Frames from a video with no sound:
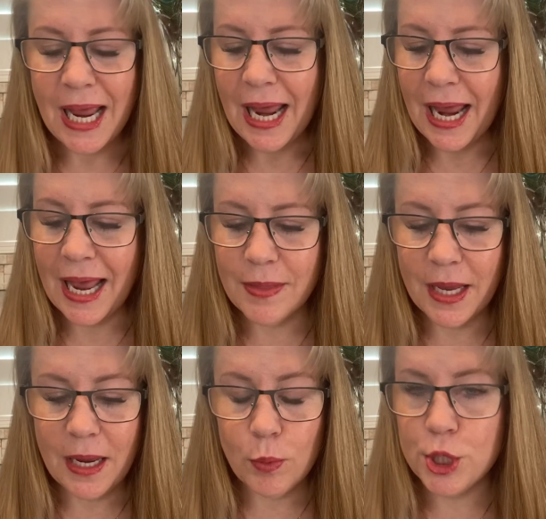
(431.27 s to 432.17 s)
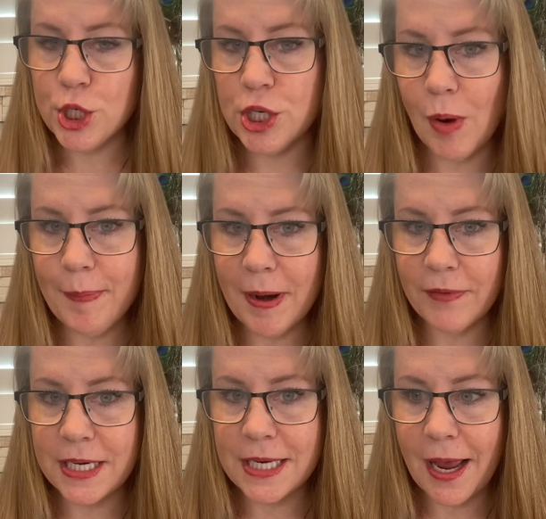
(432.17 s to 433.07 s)
and that he would just show up
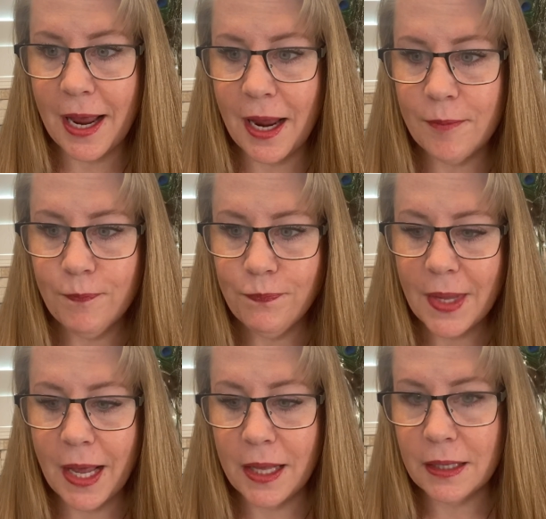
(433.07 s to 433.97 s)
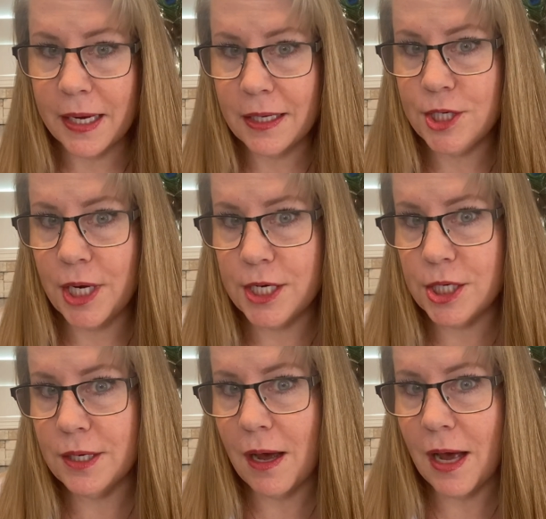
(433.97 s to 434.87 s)
every day and like change
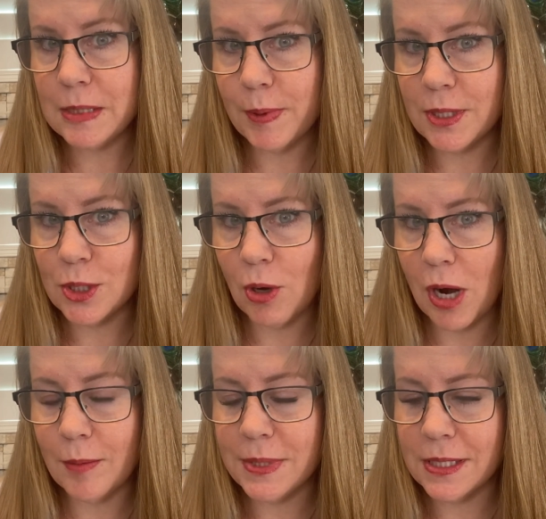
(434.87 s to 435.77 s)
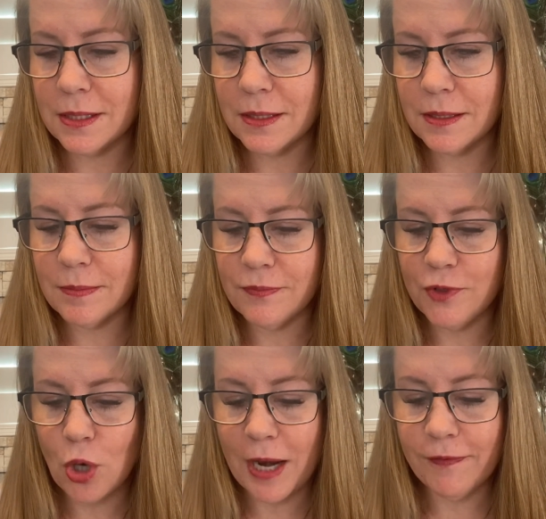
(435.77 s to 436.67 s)
into hospital scrubs and
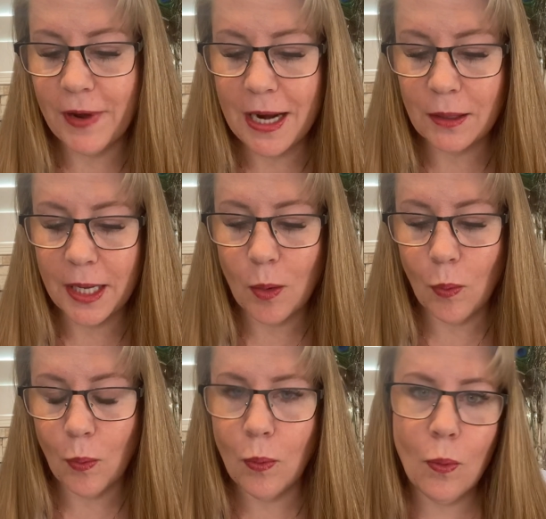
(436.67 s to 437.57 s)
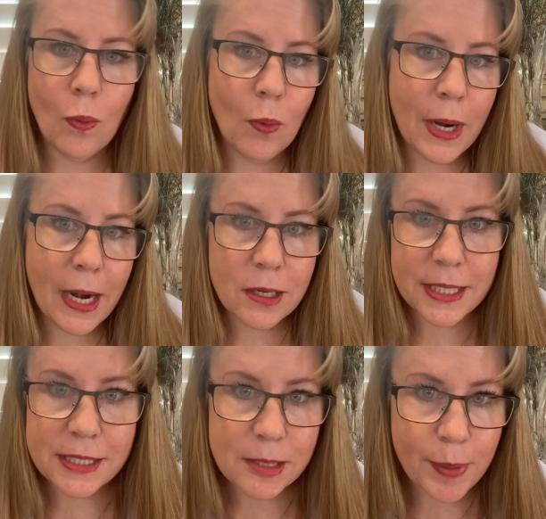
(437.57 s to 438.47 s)
try to find out like where
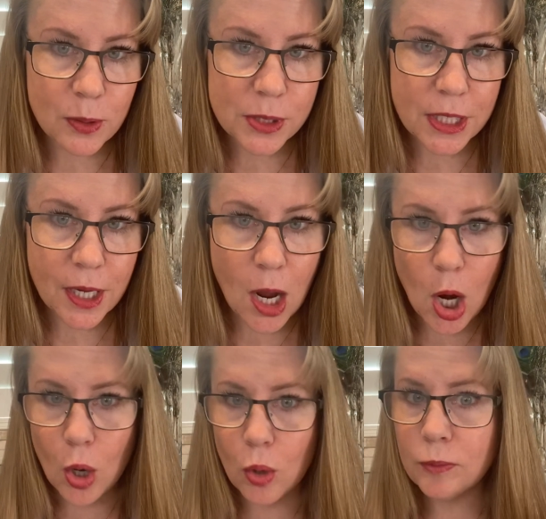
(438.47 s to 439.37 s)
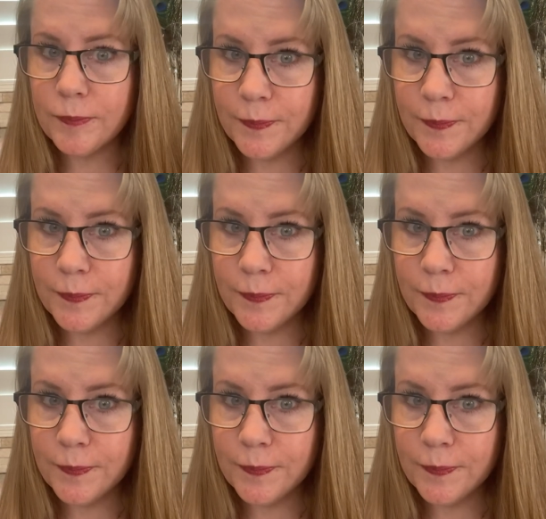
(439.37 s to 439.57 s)
he's supposed to go.